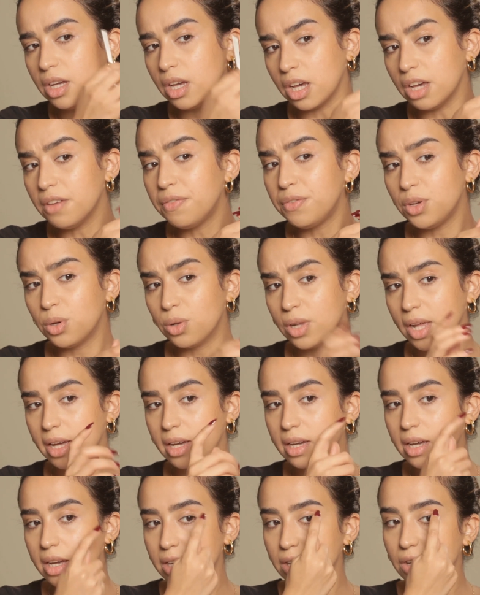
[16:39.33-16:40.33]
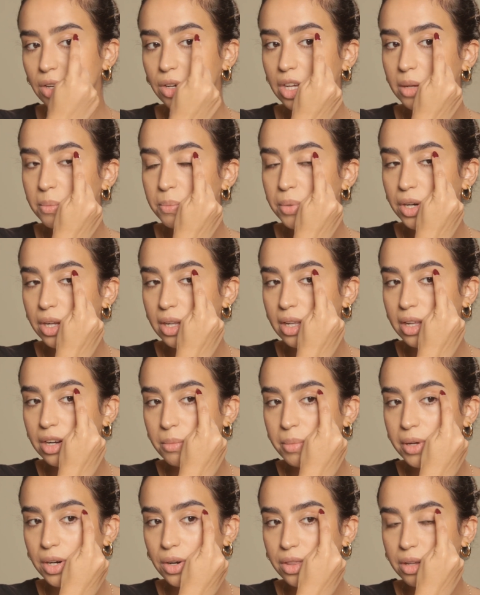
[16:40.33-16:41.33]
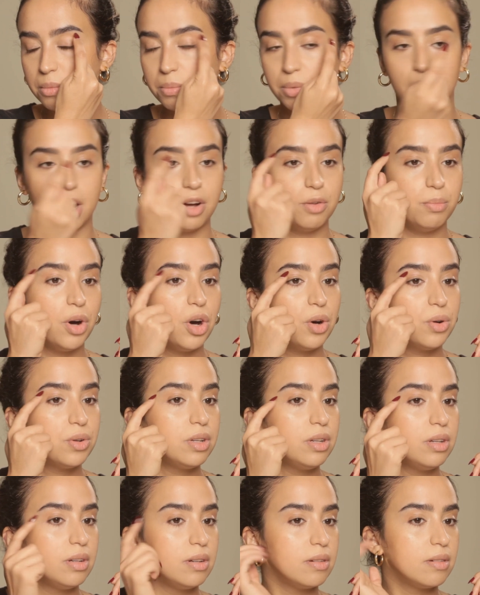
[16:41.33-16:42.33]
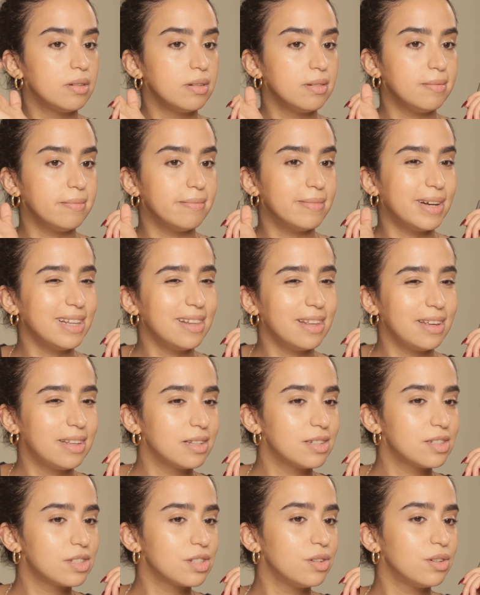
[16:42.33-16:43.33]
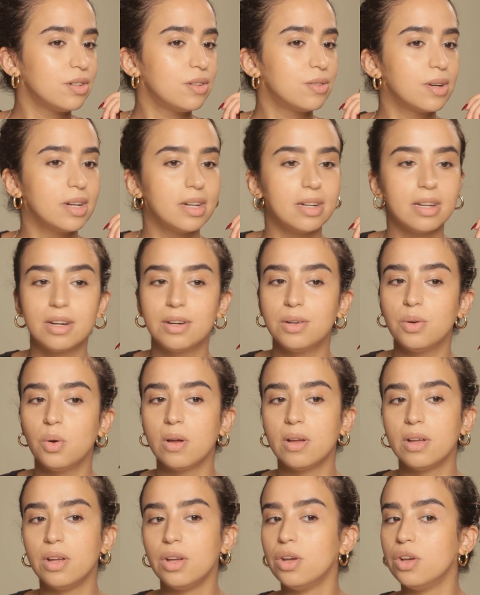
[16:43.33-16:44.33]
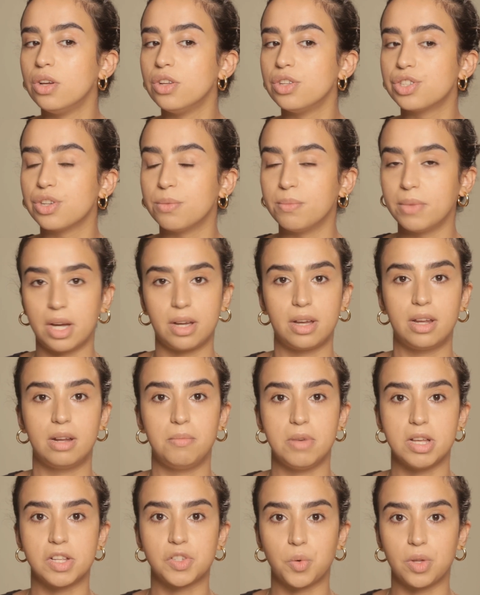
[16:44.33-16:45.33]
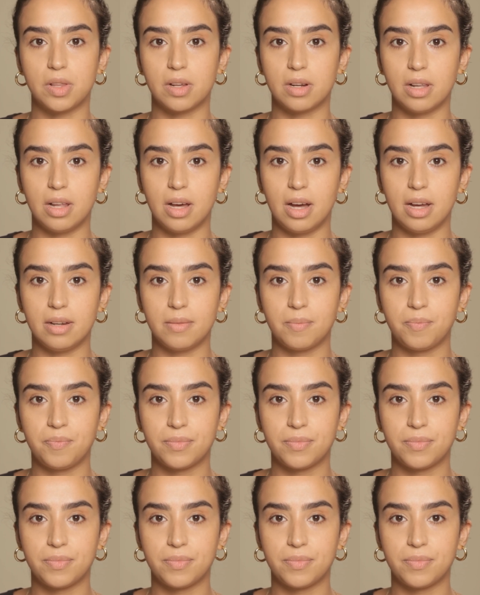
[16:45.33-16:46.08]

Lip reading: If you like it, you can put a little bit on the brow bone. I like this look right now, so I'm not gonna mess with it a lot.